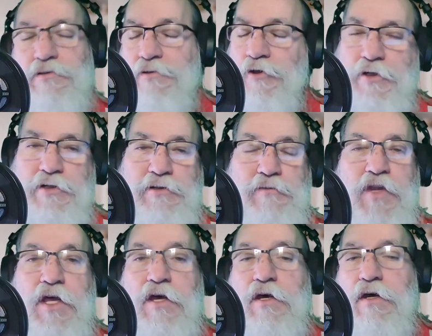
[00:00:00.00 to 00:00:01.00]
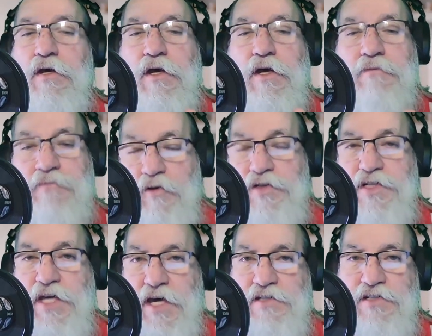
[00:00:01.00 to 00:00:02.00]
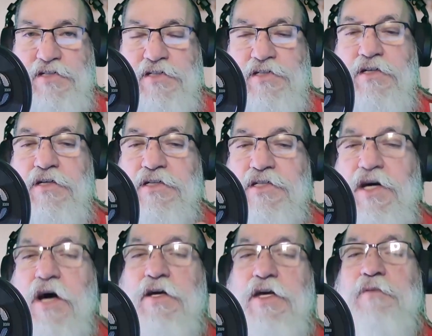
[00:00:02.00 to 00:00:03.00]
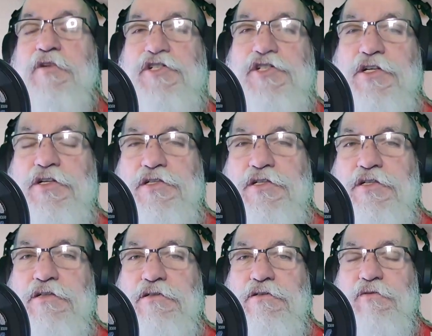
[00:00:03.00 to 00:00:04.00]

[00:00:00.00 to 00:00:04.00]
Look, in most cases, stock images,